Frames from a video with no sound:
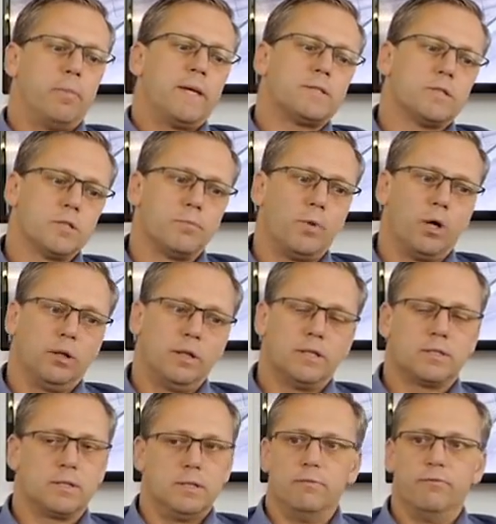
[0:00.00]
business model
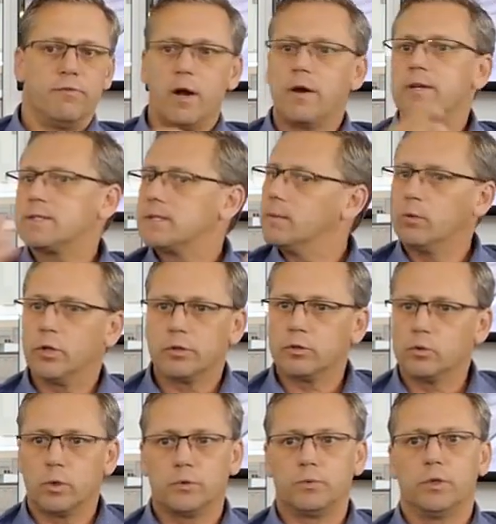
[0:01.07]
is very similar
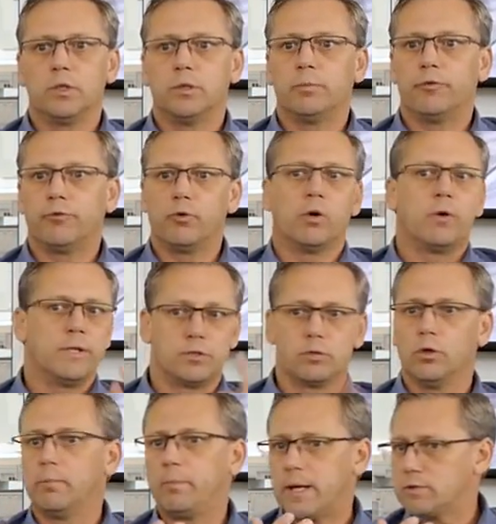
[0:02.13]
to what we do before.
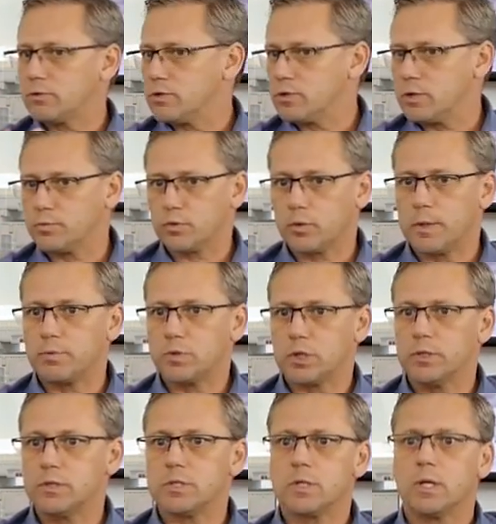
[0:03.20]
It's all based on
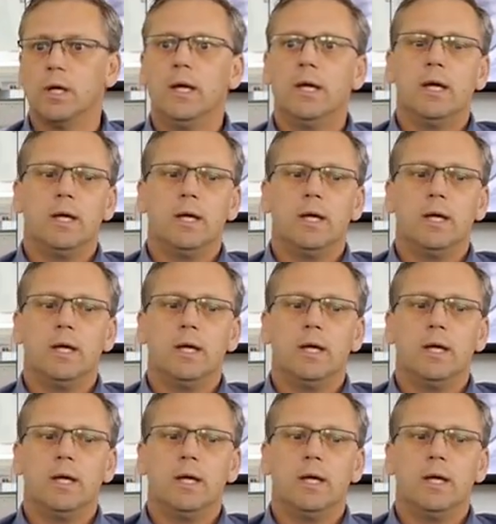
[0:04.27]
subscriptions.